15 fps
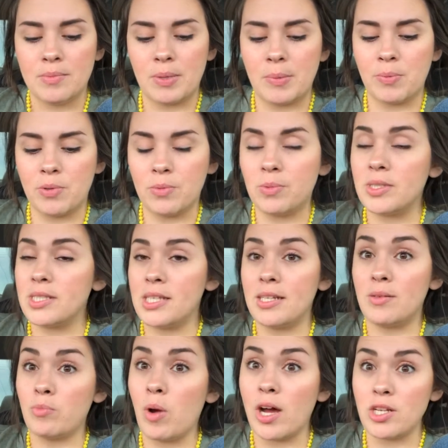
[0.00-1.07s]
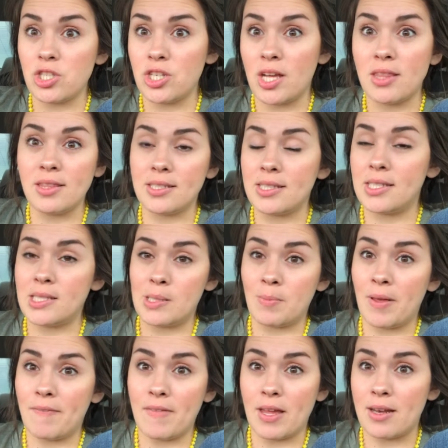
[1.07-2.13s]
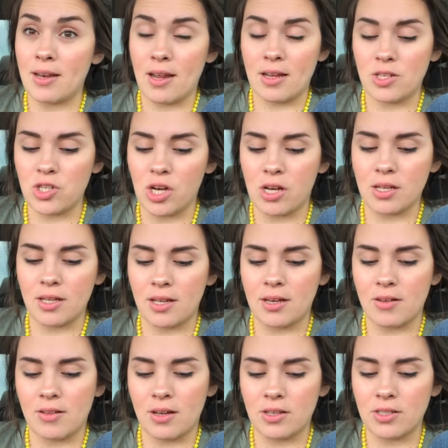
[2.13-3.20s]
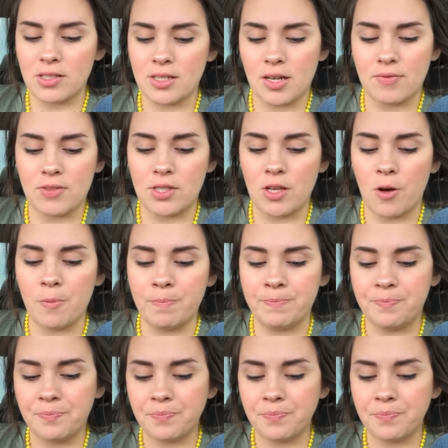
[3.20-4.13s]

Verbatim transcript: people will sit and watch and listen to me vent and talk and all that good stuff. So